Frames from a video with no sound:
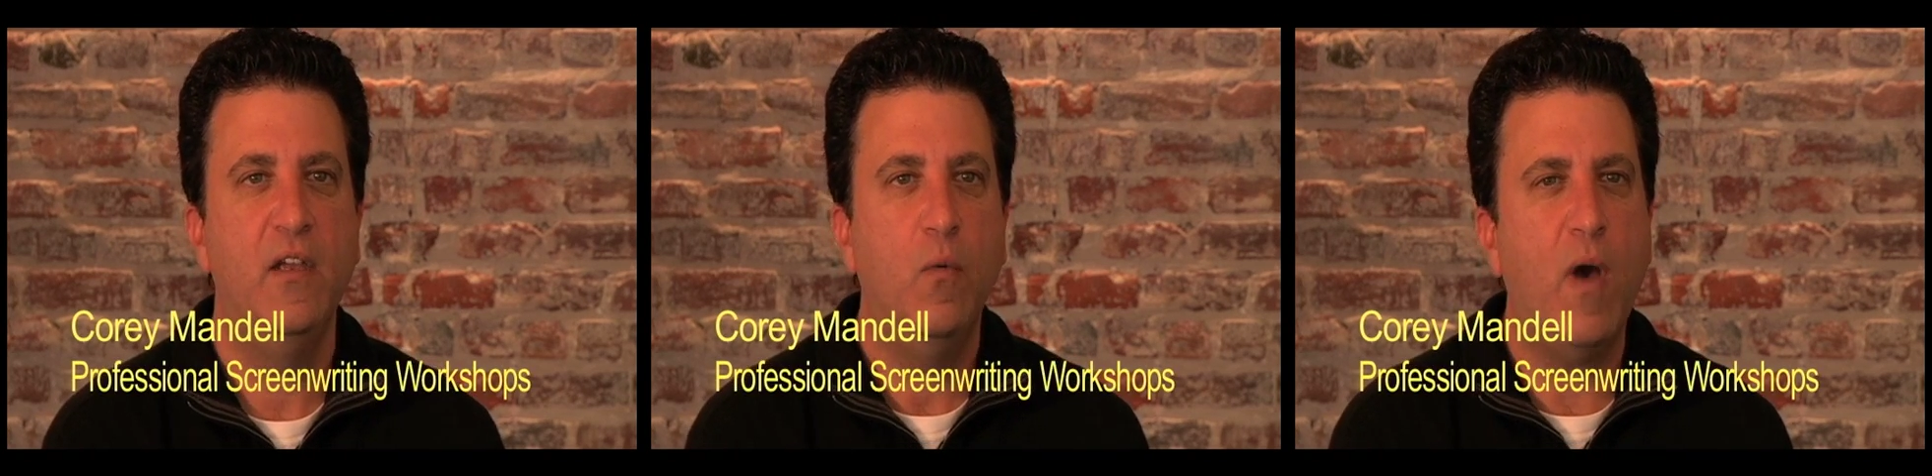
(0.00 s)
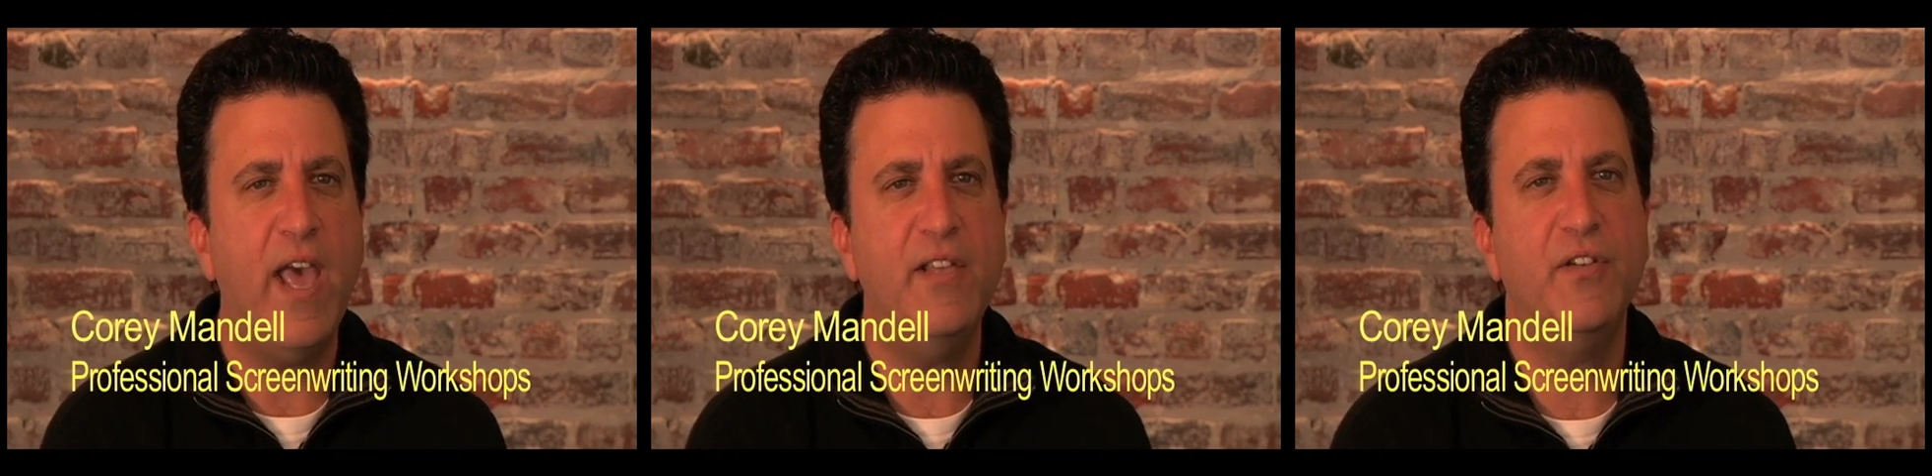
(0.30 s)

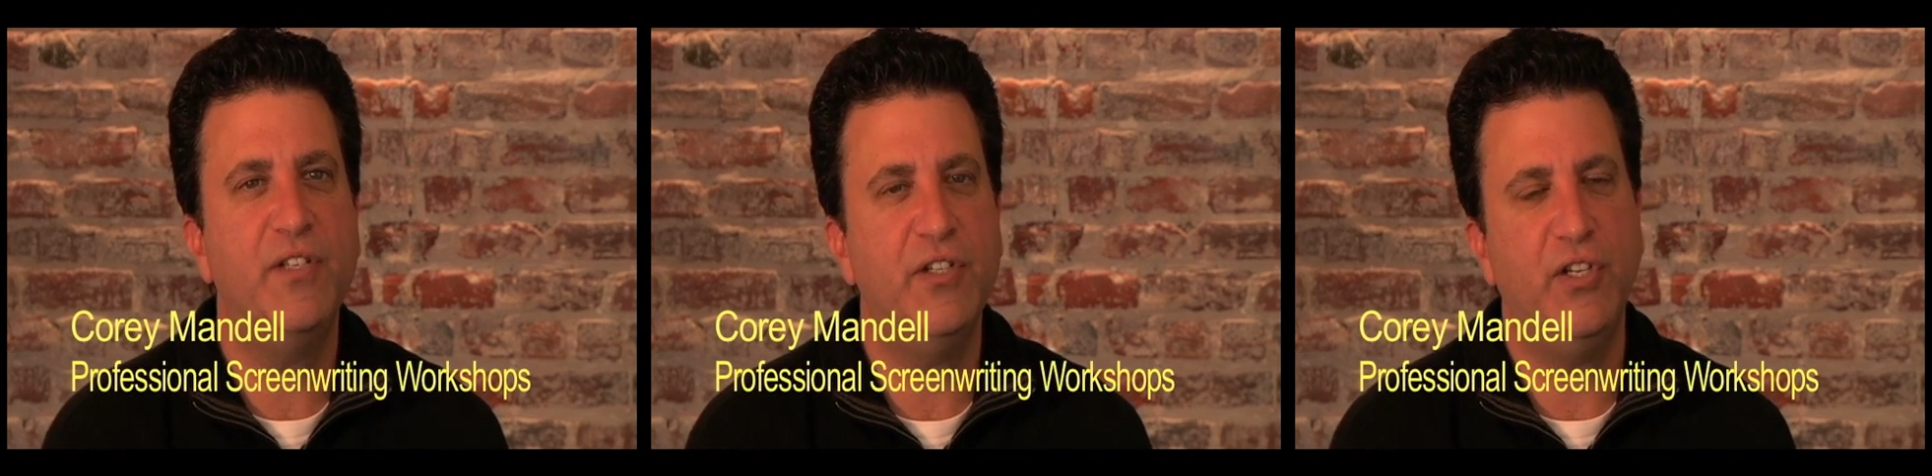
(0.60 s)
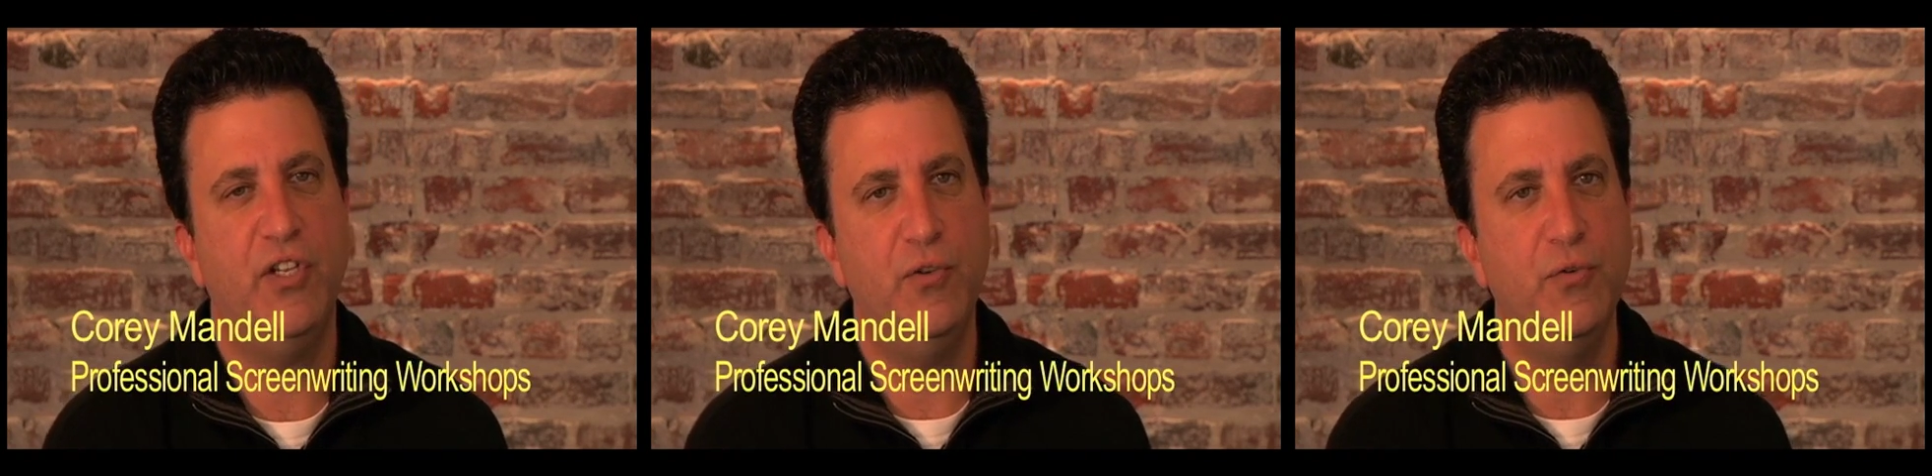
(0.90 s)
Why is there such a
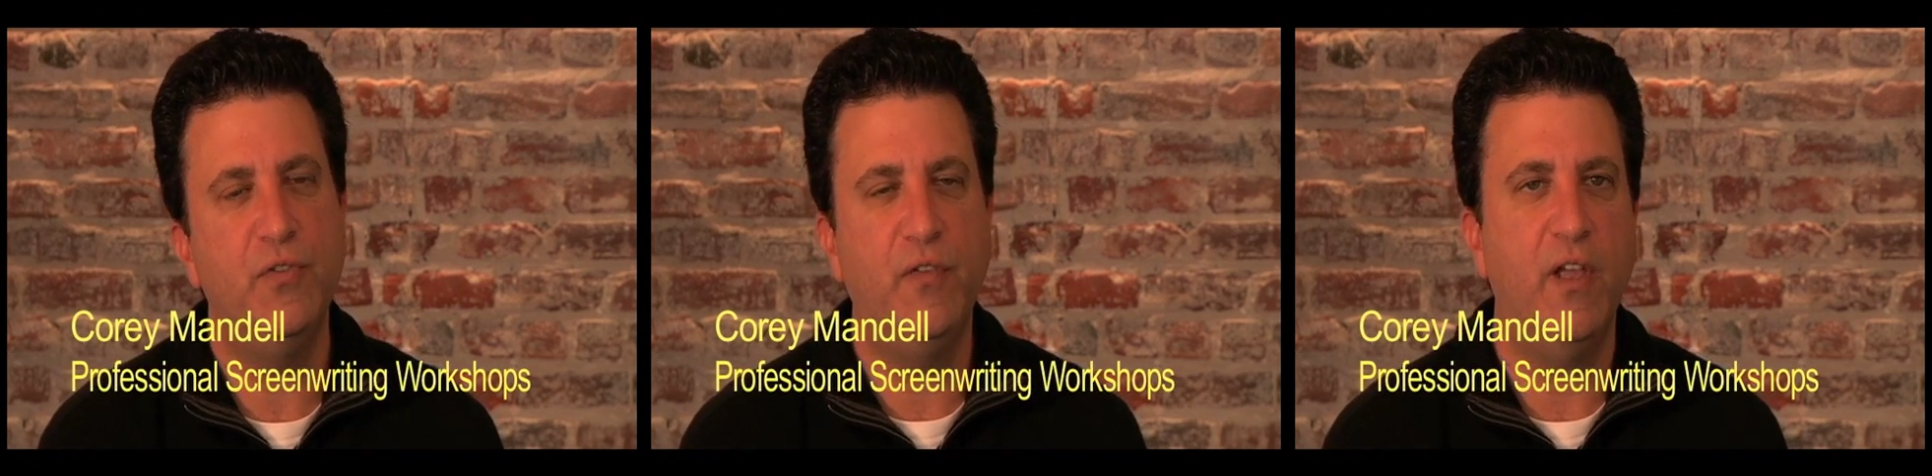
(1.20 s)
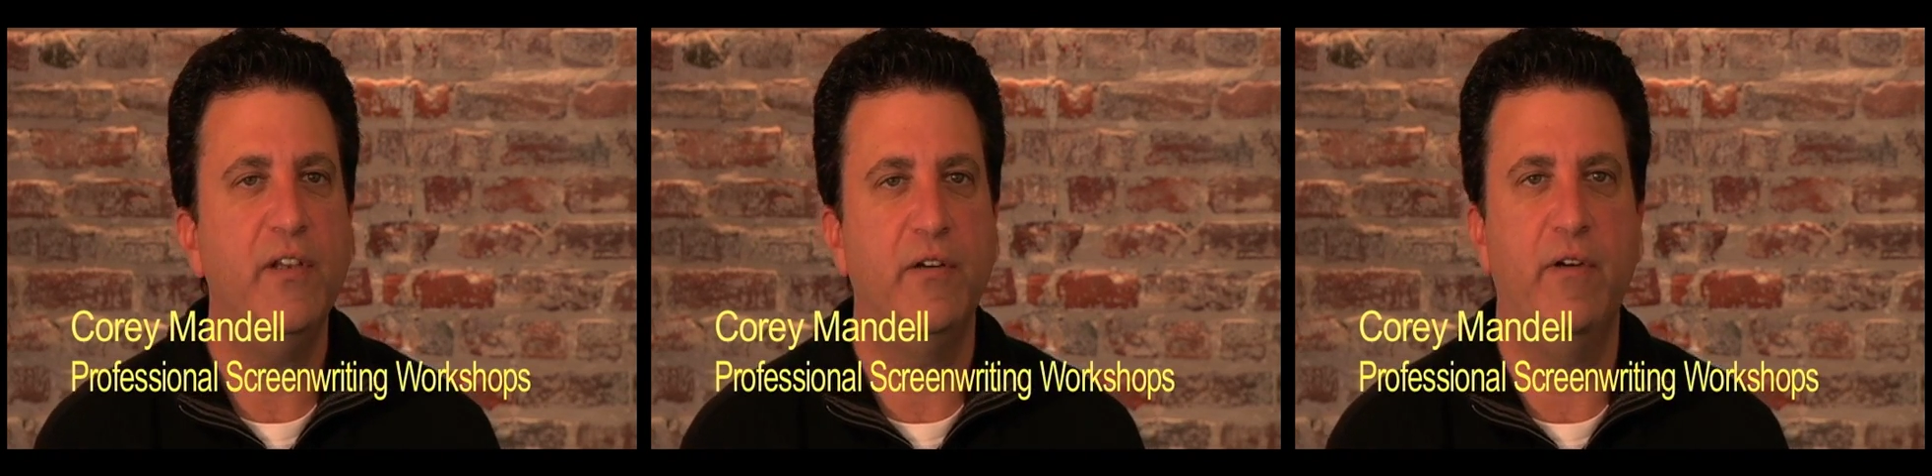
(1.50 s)
huge
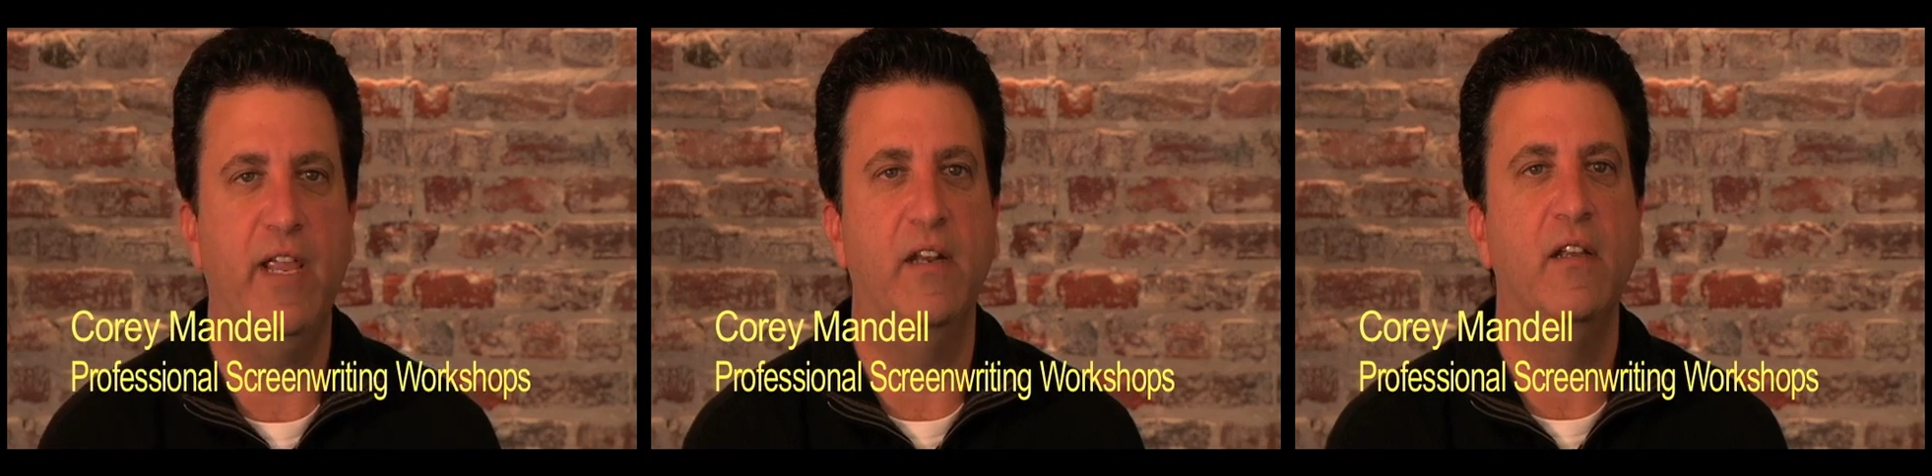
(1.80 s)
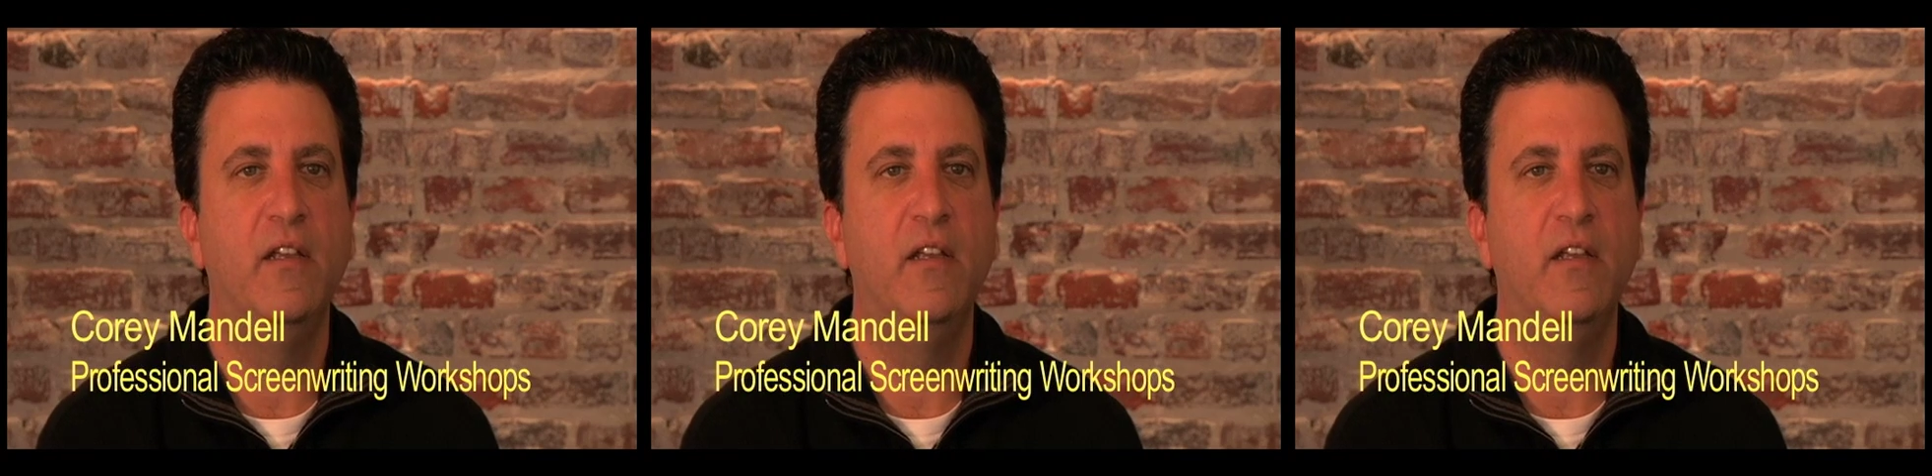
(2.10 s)
failure rate?